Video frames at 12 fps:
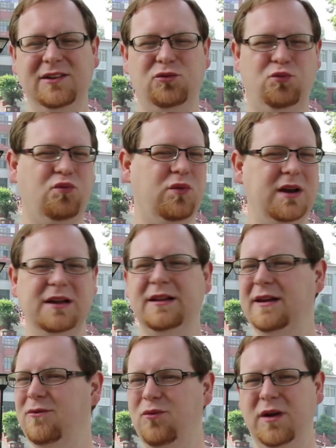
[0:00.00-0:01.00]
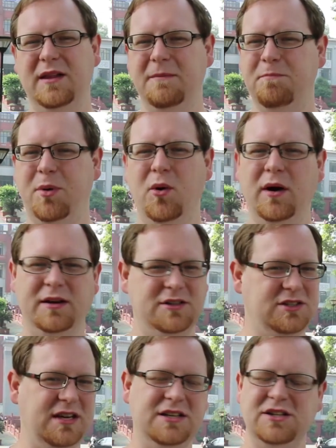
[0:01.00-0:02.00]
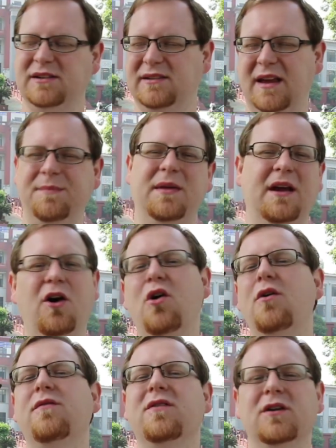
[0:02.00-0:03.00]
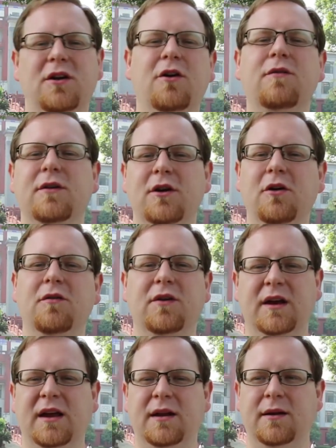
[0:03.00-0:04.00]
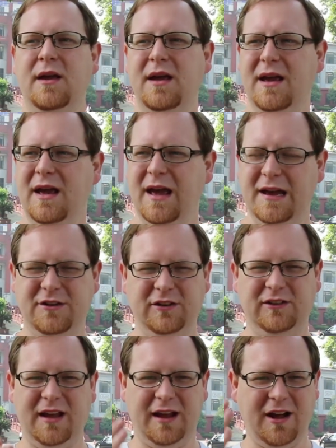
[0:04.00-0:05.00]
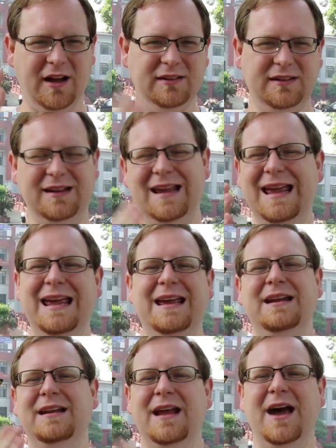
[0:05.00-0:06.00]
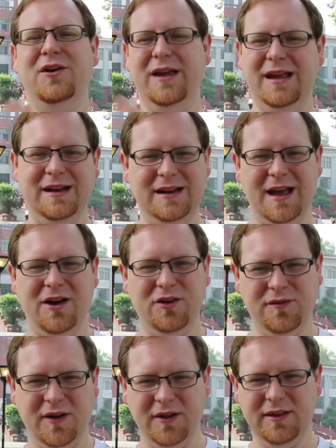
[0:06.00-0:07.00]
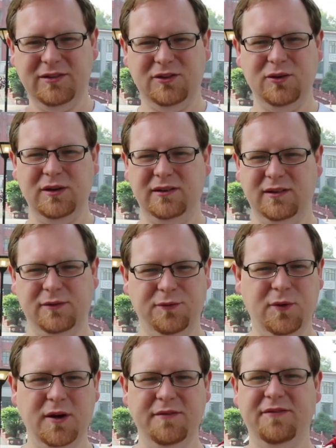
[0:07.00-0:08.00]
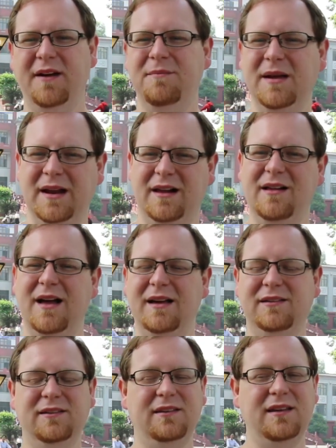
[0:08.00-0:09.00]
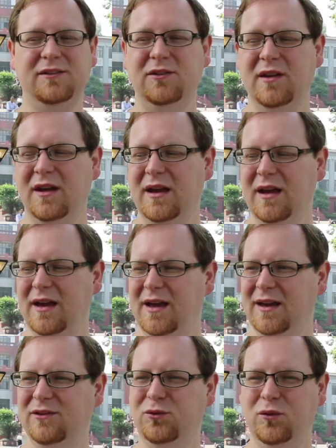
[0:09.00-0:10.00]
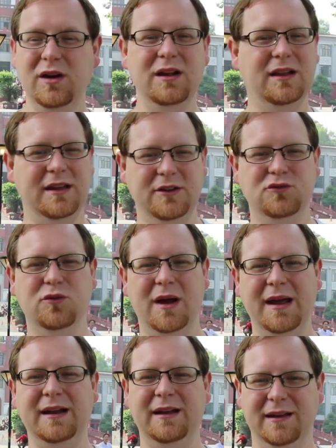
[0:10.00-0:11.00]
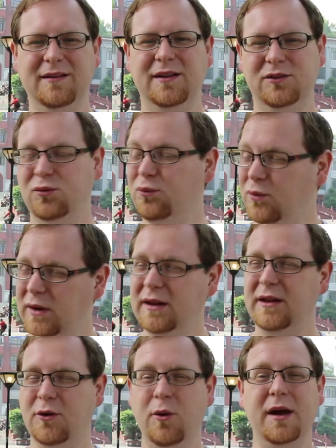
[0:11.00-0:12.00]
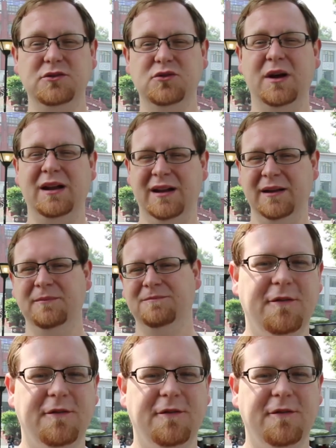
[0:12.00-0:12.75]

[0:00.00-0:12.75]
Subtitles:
It gets really boring, just teaching the same thing over and over and over again. And just that constant in and out of all these students, these 45-minute classes, it's really draining. It's really quite draining.